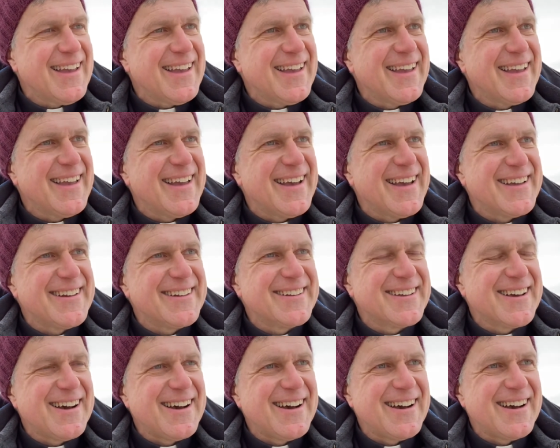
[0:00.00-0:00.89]
And
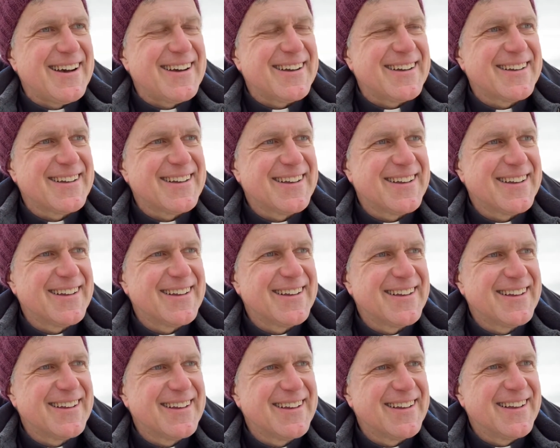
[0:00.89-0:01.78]

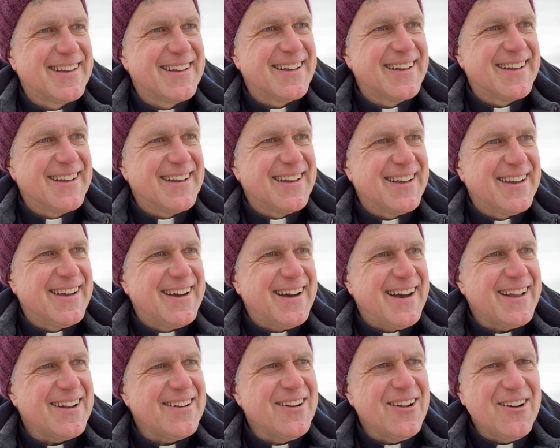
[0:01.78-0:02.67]

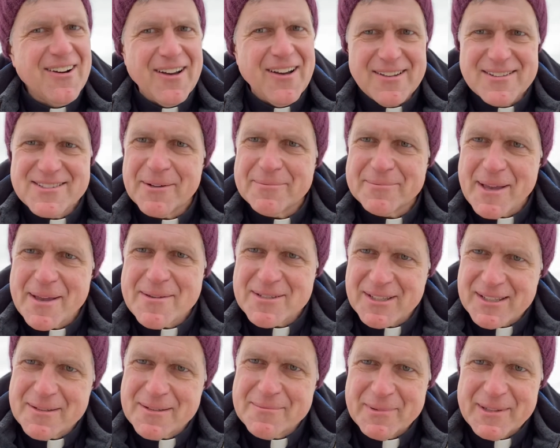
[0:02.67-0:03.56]
I don't know. And
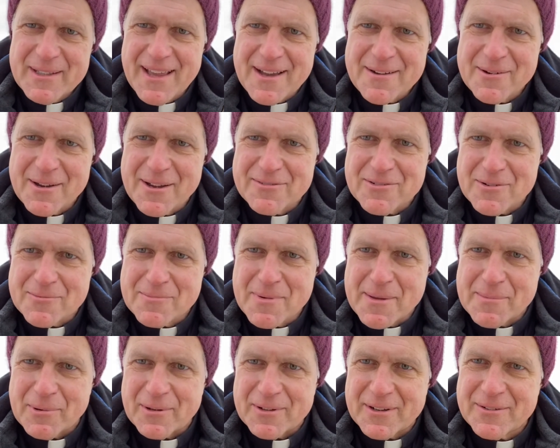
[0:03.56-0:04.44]
sometimes it can be that way for
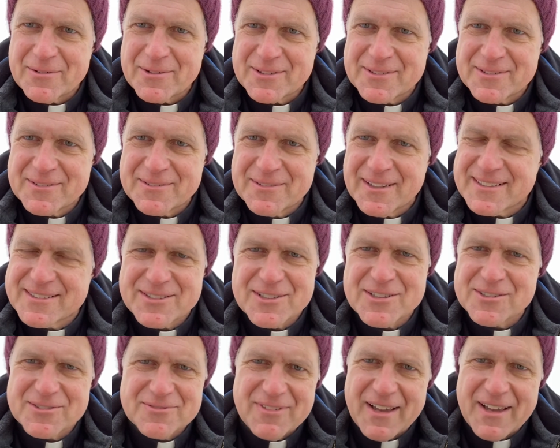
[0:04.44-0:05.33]
people. It's
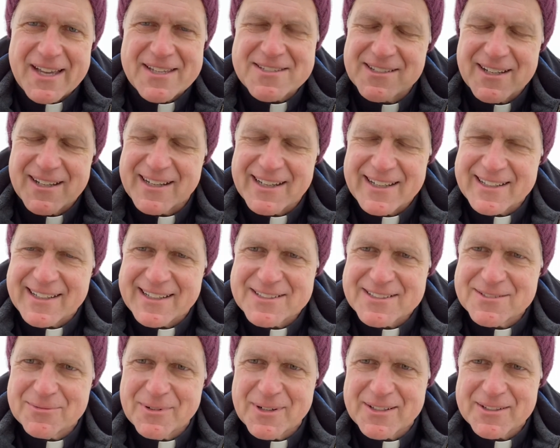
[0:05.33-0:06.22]
just fascinating.
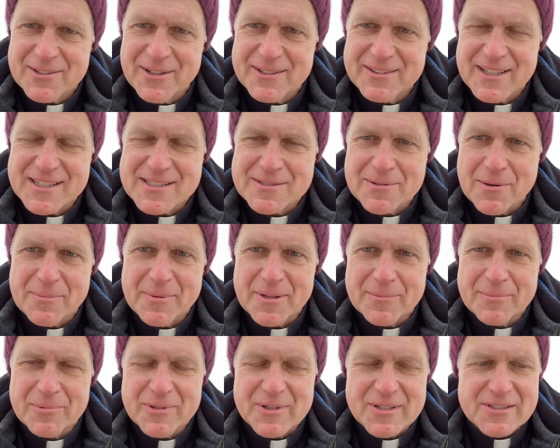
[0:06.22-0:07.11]
It's one of the great things about being
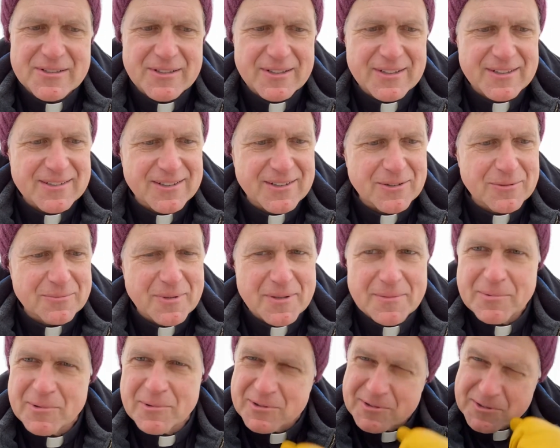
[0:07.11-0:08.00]
a priest. You get to hear
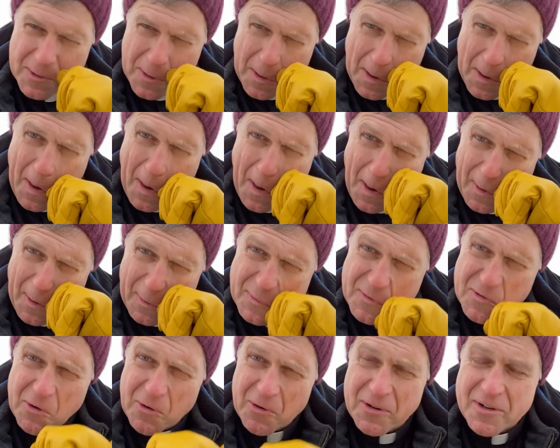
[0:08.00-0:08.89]
people's
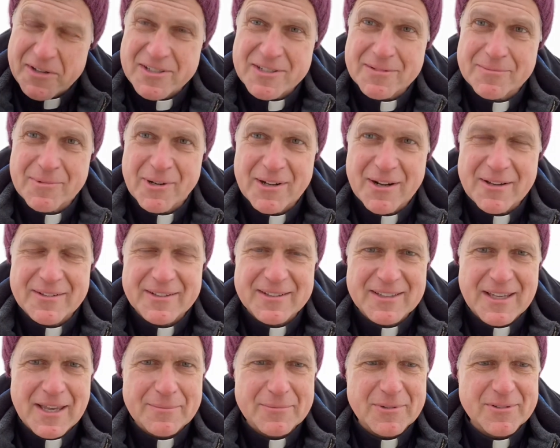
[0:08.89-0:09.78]
stories about how they
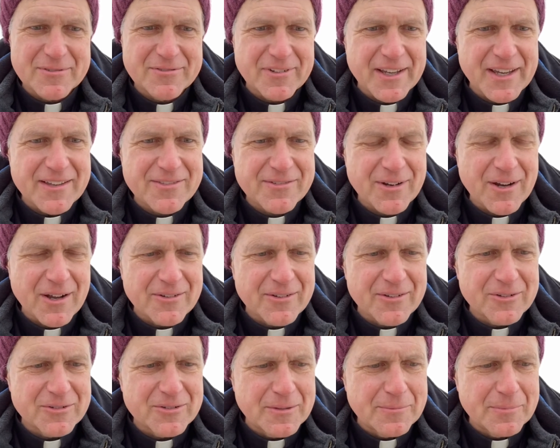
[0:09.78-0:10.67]
came to faith or how
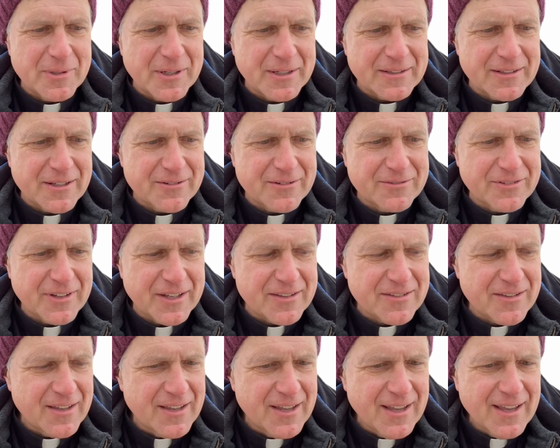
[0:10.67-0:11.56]
they're deepening their
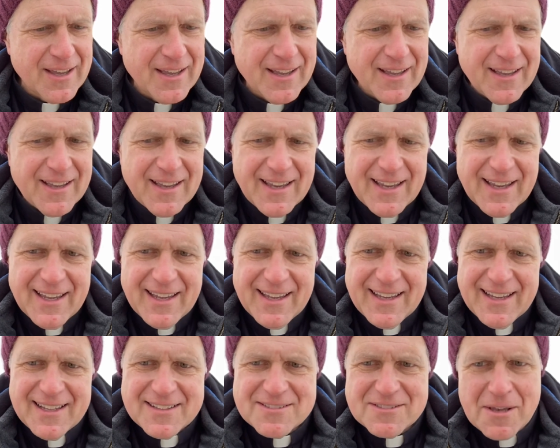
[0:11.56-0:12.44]
faith.
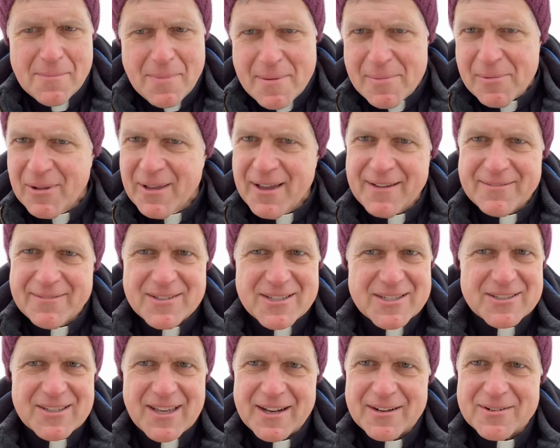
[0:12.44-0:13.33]
And some people have
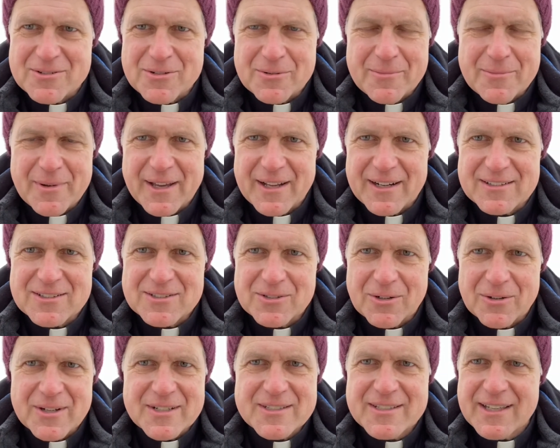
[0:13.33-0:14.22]
these kind of dramatic
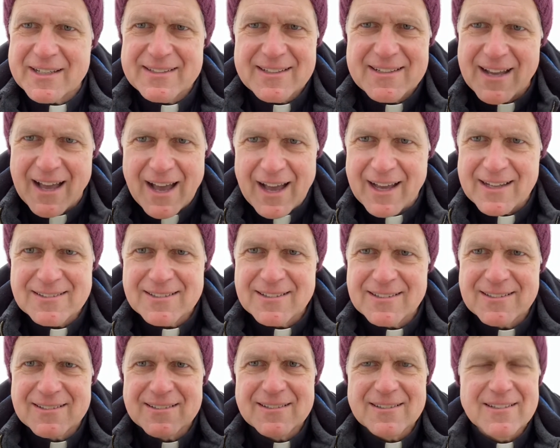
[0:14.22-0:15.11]
stories. I did not.
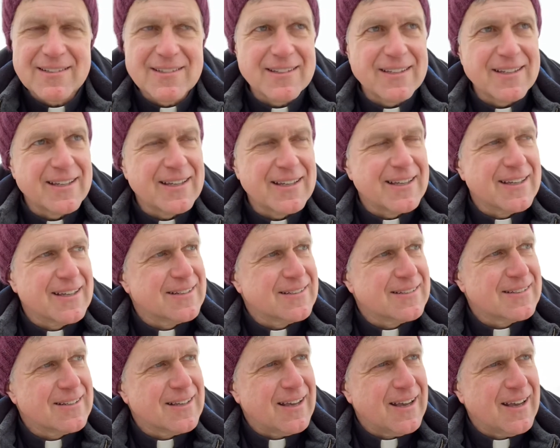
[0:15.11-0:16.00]

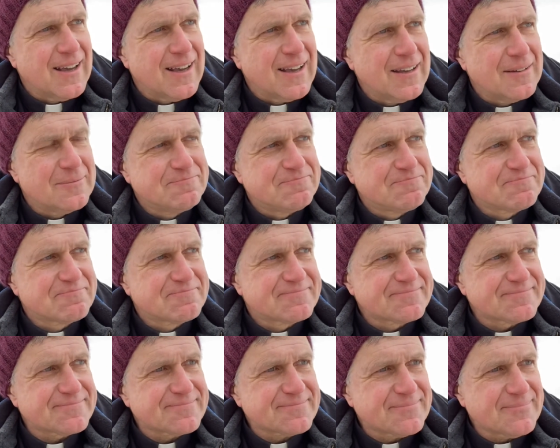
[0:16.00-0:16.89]
And
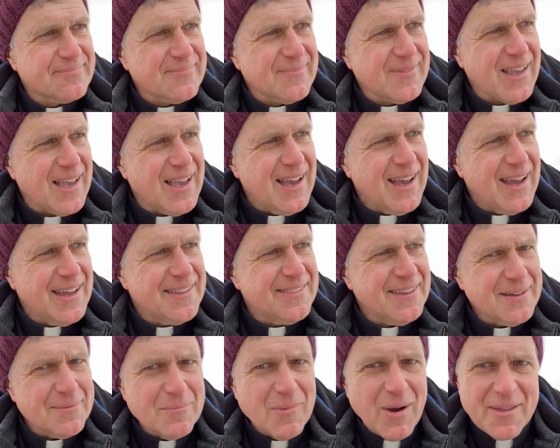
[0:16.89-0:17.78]
I
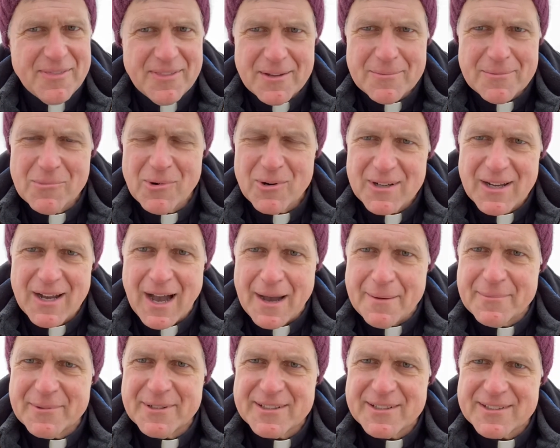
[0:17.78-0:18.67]
think more
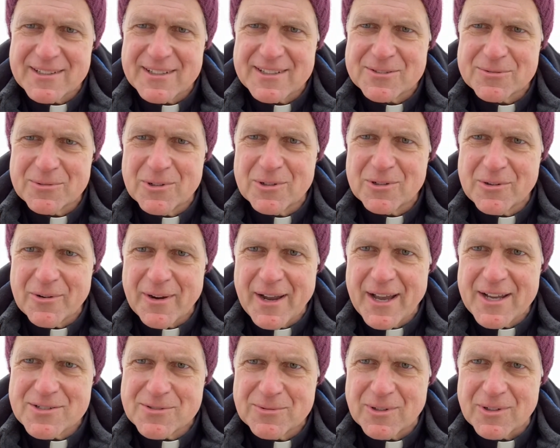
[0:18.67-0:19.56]
common, it's real
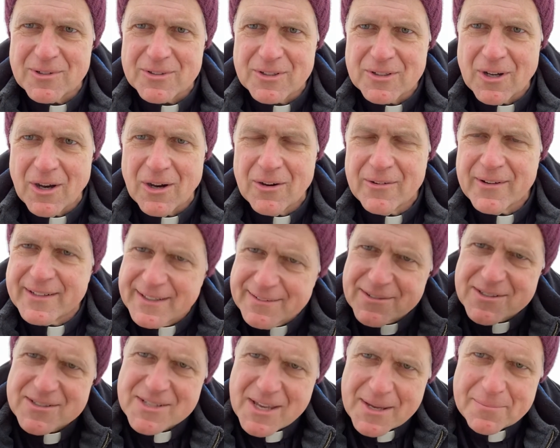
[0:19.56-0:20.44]
gradual, you know. And
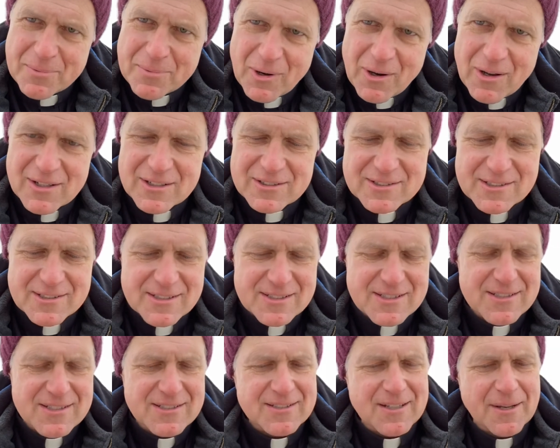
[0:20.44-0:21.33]
even St. Paul's, and
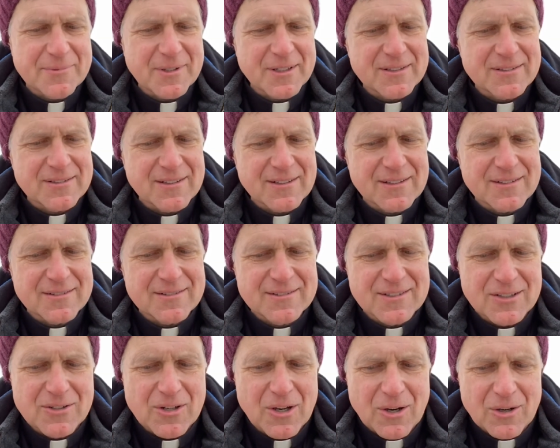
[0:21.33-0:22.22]
this is something
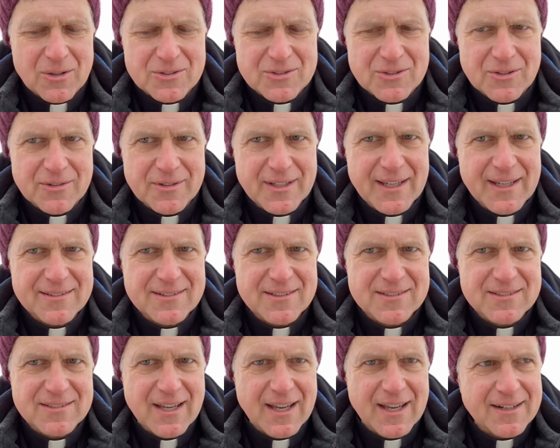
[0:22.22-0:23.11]
to know. So he had
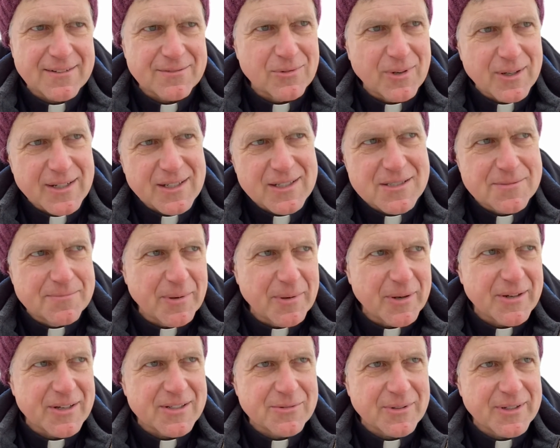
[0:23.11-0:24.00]
this kind of one
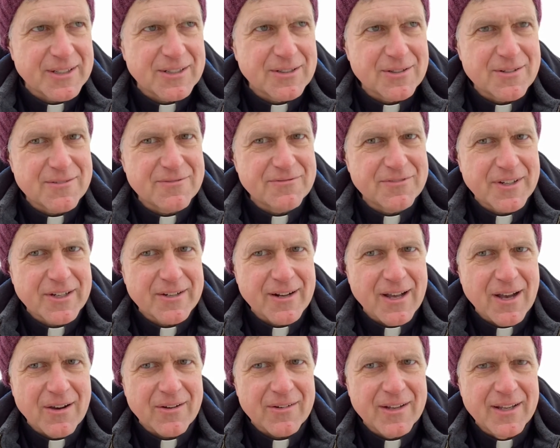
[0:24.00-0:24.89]
experience where he couldn't figure it
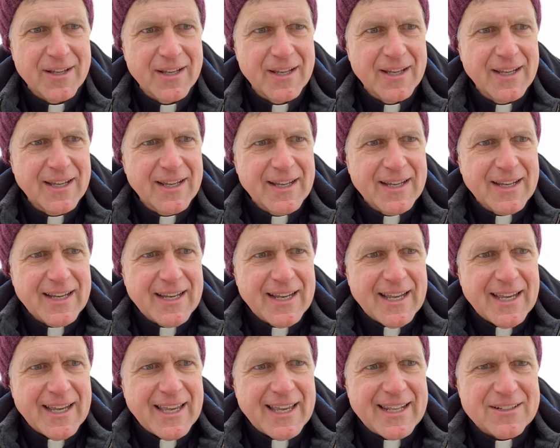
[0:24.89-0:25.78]
out.
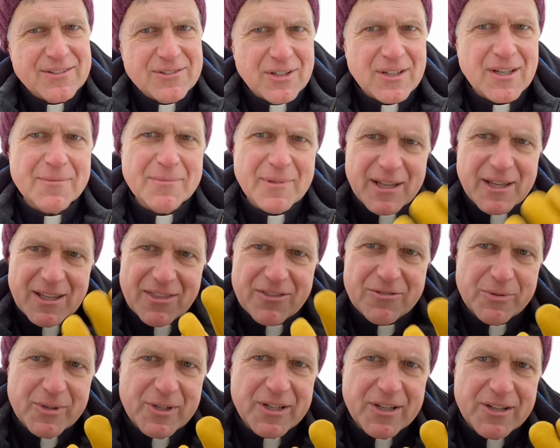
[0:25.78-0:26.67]
And it took him like
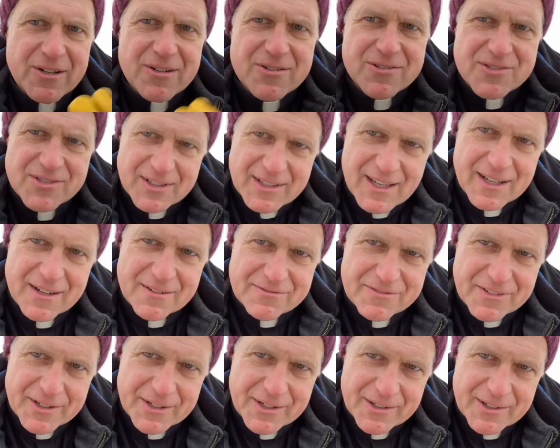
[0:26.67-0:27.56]
3 years to kind
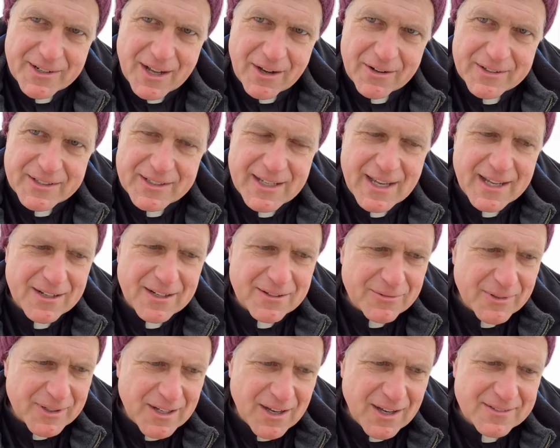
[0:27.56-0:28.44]
of figure it out. He kind of
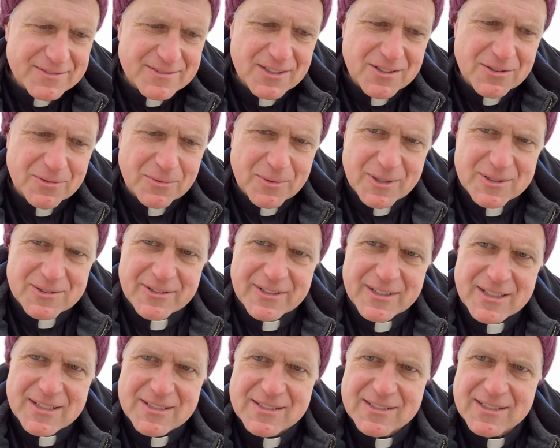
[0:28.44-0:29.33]
went off to the
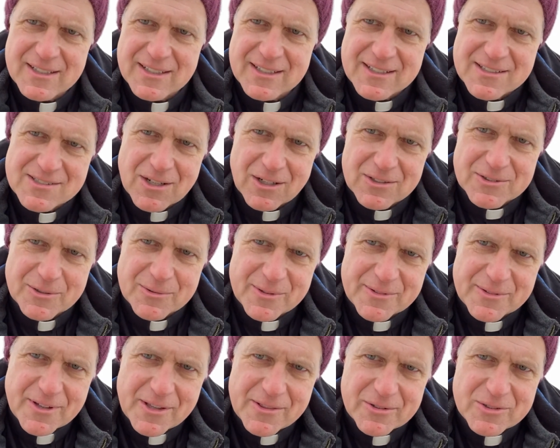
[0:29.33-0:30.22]
wilderness. He consulted
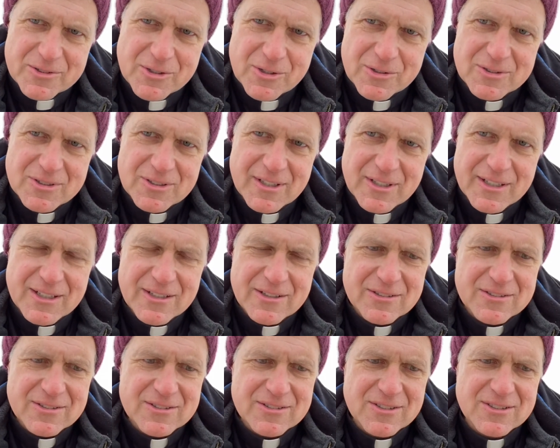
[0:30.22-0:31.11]
with other church
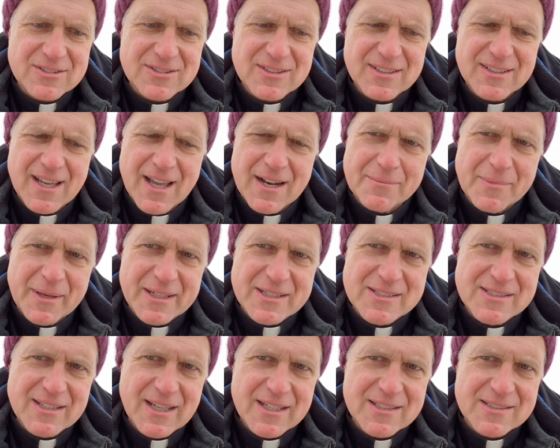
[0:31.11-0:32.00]
leaders just to kind of make
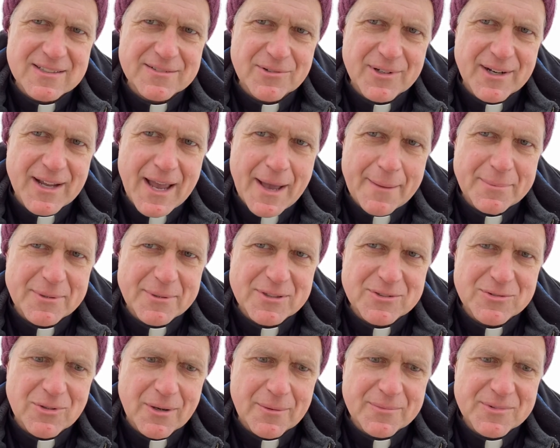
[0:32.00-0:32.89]
sense of what happened
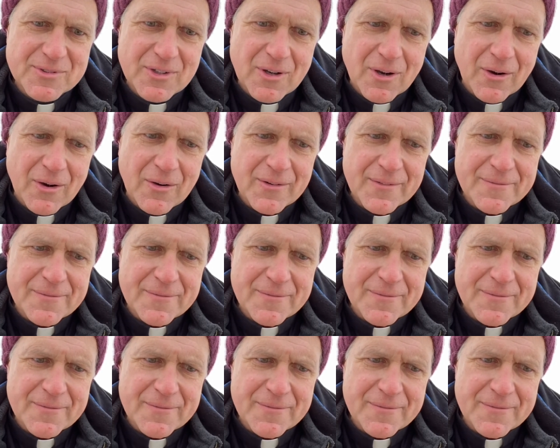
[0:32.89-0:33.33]
to him. So